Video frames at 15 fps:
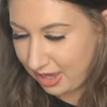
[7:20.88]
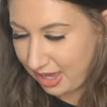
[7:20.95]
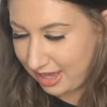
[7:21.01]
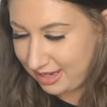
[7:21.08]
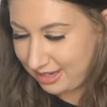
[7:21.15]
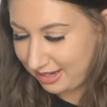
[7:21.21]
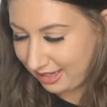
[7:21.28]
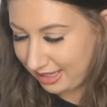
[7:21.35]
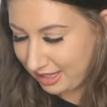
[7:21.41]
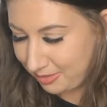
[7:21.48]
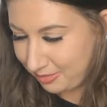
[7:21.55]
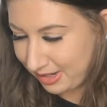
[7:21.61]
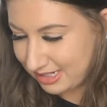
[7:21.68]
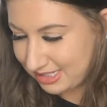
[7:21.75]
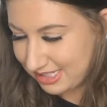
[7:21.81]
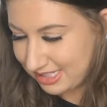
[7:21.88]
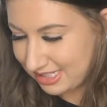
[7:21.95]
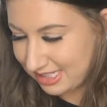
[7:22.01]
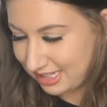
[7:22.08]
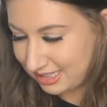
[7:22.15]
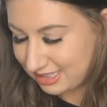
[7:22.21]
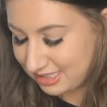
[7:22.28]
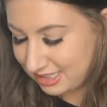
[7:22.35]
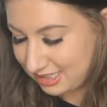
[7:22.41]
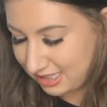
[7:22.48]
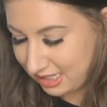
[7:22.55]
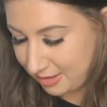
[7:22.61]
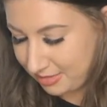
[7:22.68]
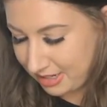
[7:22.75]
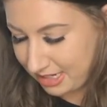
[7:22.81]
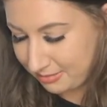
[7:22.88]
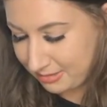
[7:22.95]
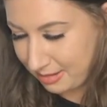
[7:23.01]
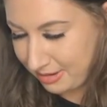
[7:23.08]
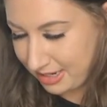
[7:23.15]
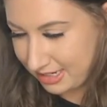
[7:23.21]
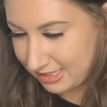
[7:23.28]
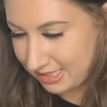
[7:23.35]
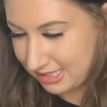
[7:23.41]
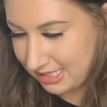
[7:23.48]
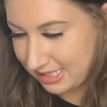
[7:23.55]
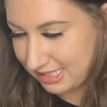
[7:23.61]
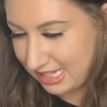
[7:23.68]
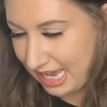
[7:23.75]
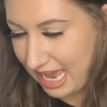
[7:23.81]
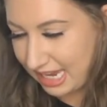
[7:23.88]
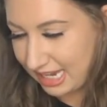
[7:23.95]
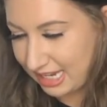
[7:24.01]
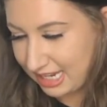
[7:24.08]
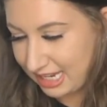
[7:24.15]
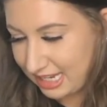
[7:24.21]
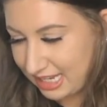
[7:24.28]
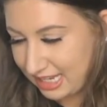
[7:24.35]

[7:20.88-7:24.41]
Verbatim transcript: a lucky one as such. I mean, maybe it doesn't say.